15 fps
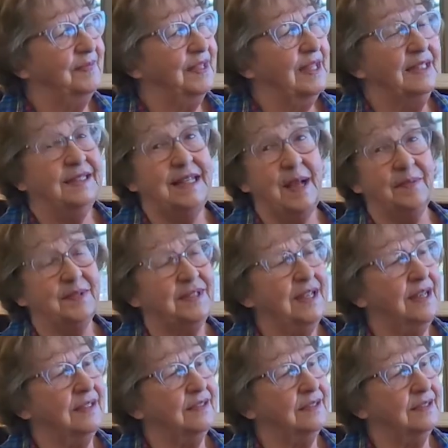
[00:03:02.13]
Step
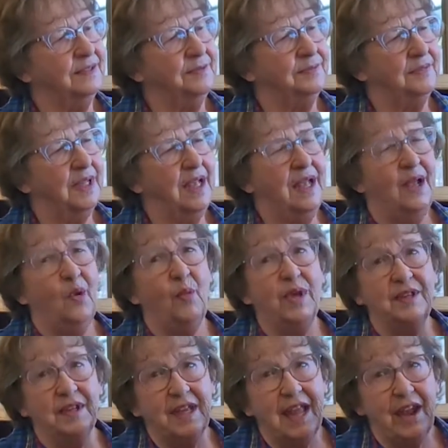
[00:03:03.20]
6, when
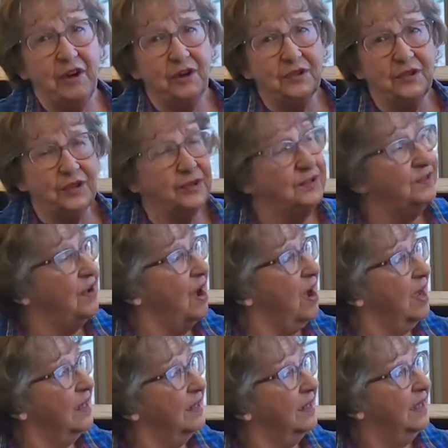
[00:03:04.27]
the characters
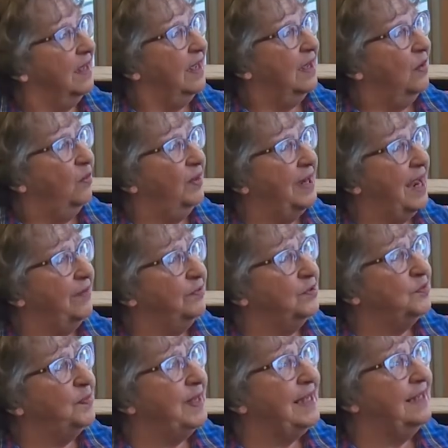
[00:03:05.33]
talk,
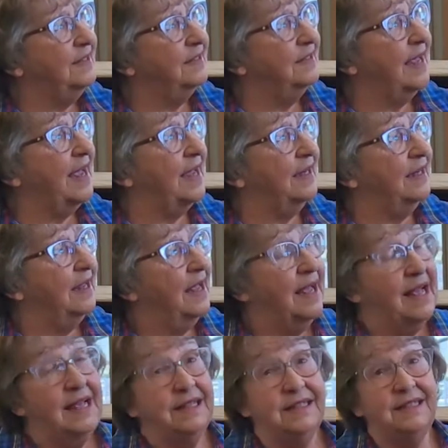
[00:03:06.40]
whatever's being said,
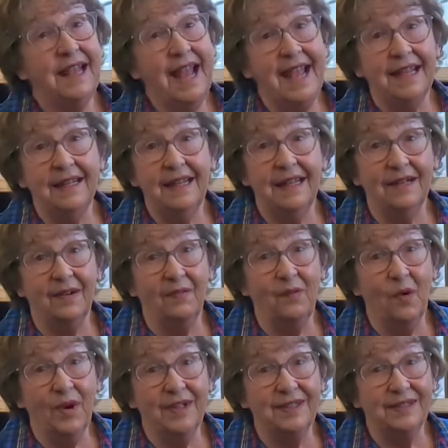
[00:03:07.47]
say it in a
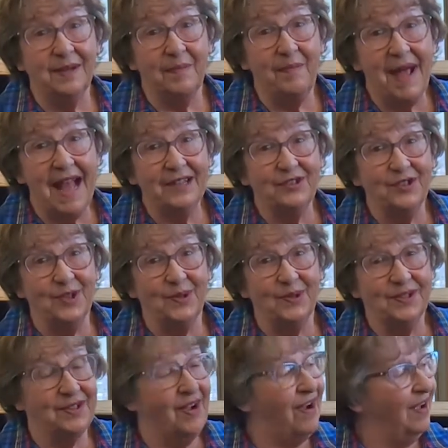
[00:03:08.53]
voice to match
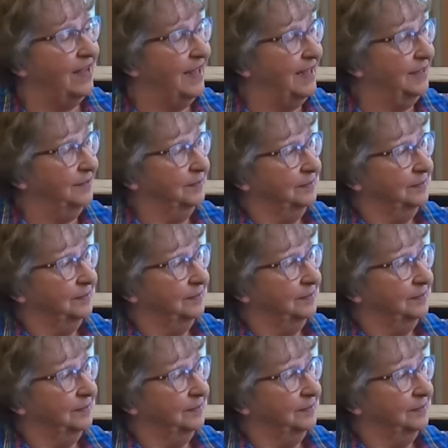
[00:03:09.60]
who's talking.